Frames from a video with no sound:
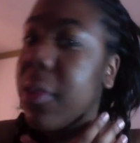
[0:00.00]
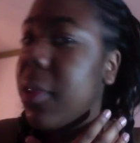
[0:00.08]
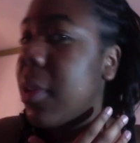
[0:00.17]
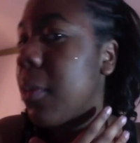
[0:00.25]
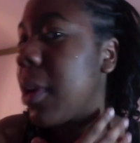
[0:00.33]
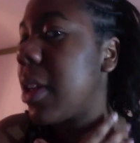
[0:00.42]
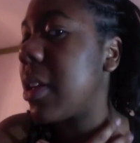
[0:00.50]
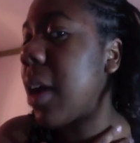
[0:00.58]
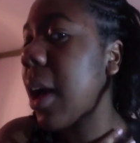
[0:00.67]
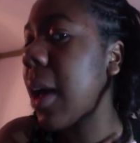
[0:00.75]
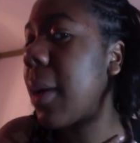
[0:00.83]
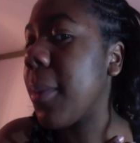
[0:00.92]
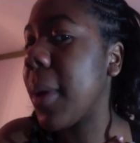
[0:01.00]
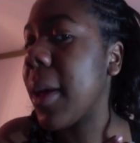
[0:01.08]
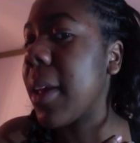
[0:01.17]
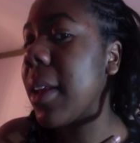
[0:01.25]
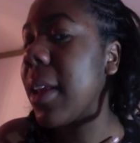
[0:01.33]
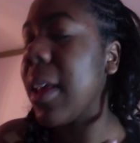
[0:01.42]
and whatnot,
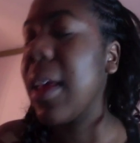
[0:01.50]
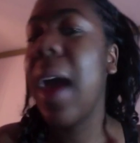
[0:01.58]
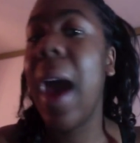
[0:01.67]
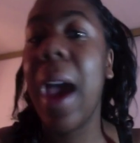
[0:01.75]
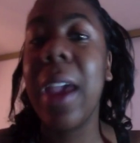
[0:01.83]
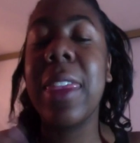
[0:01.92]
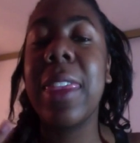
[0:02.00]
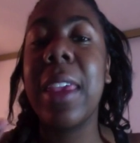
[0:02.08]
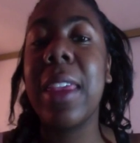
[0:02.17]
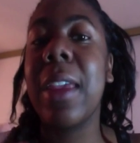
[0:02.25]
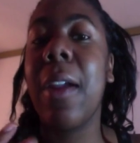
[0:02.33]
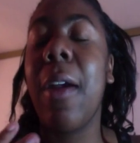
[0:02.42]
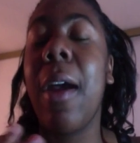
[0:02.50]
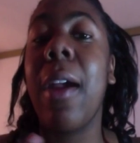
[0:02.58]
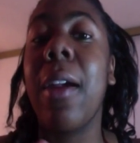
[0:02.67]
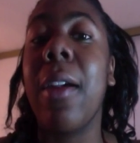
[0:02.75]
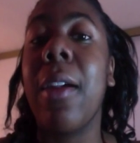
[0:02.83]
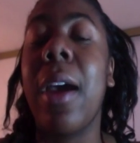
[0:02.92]
but I think there
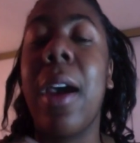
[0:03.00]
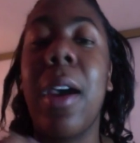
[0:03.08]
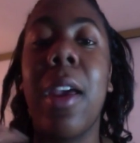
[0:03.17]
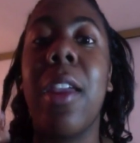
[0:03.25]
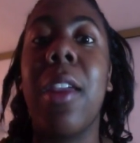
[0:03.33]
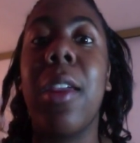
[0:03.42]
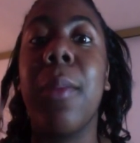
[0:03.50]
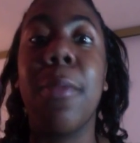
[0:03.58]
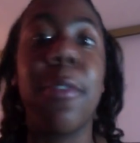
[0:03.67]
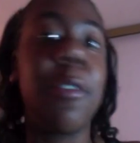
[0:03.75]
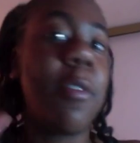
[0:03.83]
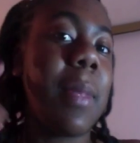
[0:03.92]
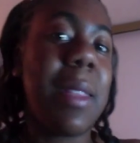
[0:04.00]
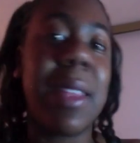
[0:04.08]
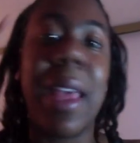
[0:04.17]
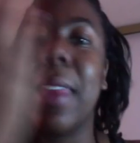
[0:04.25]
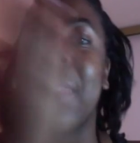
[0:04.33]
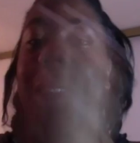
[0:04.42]
are improvements
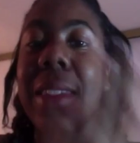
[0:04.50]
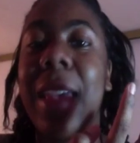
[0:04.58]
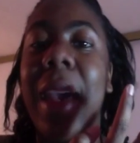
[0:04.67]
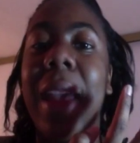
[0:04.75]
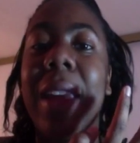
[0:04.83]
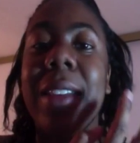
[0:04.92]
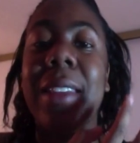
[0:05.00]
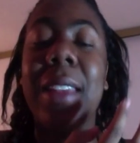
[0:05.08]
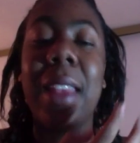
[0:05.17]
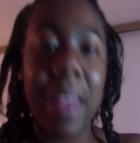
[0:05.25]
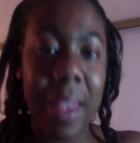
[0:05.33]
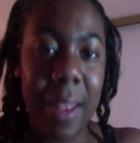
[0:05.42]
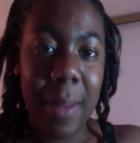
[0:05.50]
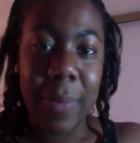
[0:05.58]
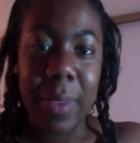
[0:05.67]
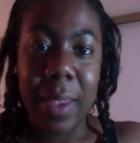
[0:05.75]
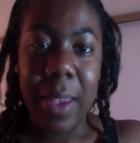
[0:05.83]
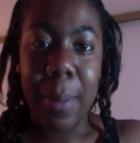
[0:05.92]
at the sides.
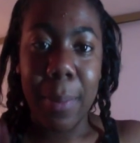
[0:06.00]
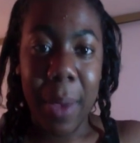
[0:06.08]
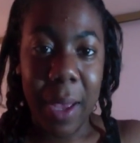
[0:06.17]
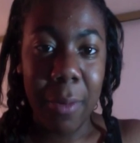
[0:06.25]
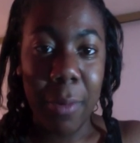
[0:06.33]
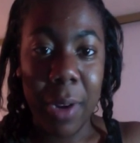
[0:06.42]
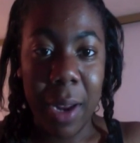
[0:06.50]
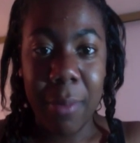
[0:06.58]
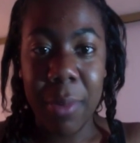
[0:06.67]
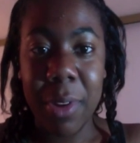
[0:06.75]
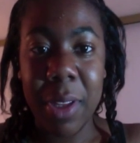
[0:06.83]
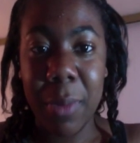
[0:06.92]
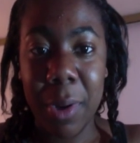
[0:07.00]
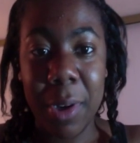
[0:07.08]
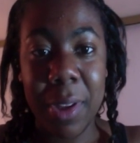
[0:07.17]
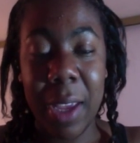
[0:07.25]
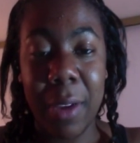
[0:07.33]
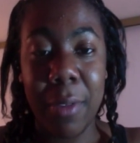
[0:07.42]
But what I'm really
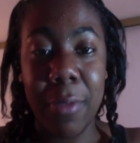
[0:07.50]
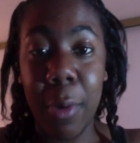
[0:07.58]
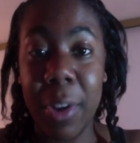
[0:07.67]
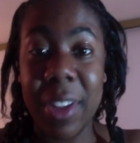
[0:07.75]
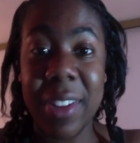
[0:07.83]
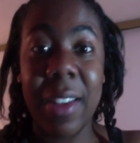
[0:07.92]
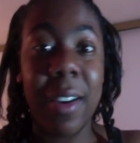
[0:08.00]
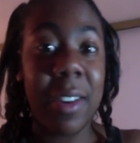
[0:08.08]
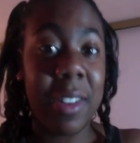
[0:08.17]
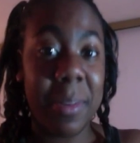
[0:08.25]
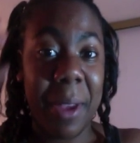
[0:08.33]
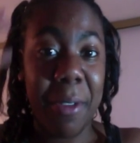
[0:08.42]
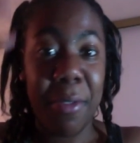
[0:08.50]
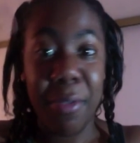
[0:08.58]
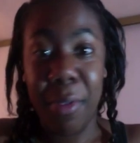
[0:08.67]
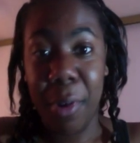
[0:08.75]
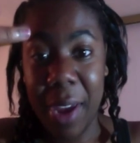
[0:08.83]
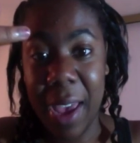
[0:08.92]
focusing on is my
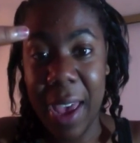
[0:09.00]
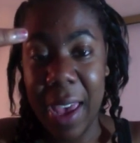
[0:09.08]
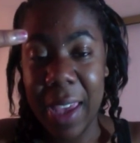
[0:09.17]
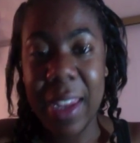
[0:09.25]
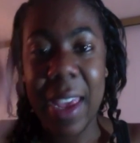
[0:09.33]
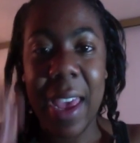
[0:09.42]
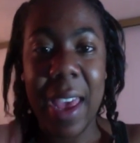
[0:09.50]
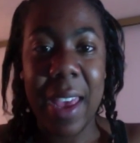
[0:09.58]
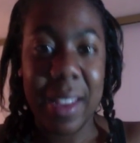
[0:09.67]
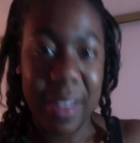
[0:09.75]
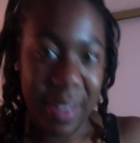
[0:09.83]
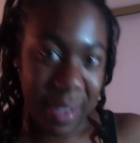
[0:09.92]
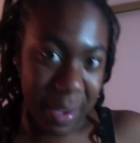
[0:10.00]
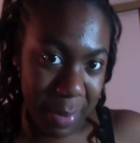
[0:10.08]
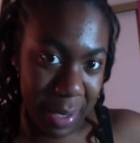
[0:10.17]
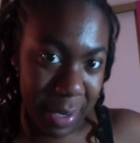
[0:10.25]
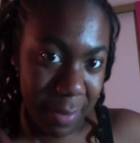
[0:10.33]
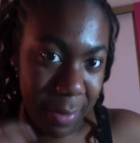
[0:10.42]
forehead, and I
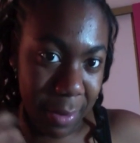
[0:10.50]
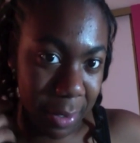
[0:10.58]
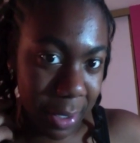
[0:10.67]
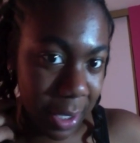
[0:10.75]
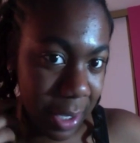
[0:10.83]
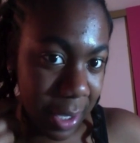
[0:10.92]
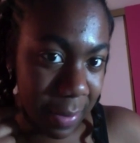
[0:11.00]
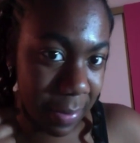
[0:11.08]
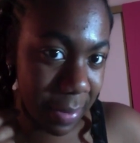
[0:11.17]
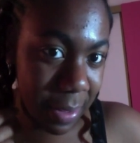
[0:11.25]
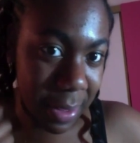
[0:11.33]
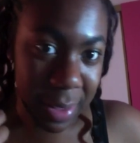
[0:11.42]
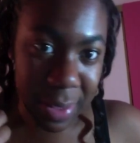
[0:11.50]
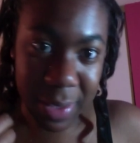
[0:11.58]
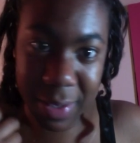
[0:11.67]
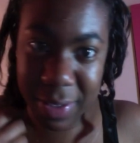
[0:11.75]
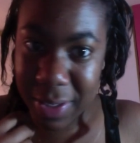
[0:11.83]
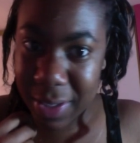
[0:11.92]
mean, if you look at it,
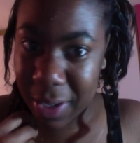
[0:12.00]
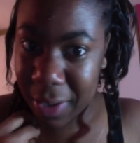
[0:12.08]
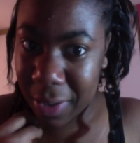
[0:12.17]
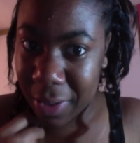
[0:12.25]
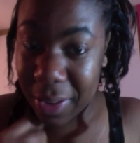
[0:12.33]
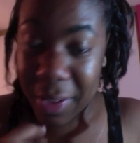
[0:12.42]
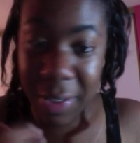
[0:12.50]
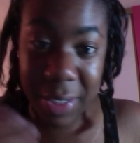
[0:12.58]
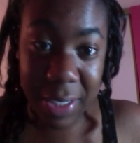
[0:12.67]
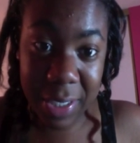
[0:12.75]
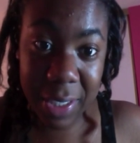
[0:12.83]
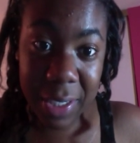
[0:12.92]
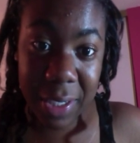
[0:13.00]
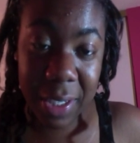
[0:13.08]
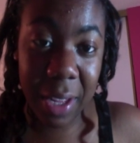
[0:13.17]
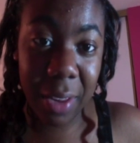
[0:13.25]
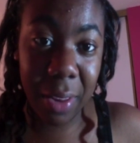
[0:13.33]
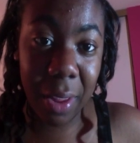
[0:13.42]
there is
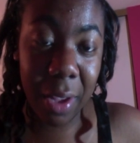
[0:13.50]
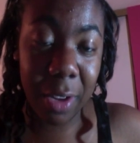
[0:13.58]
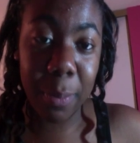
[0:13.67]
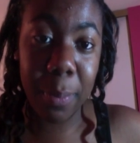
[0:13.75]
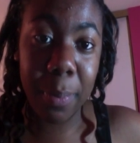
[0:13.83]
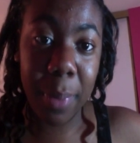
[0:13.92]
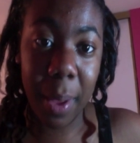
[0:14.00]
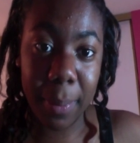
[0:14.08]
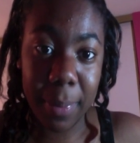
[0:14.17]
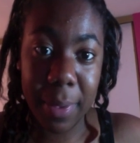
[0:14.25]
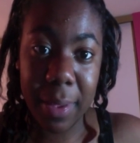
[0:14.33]
still a lot of bumps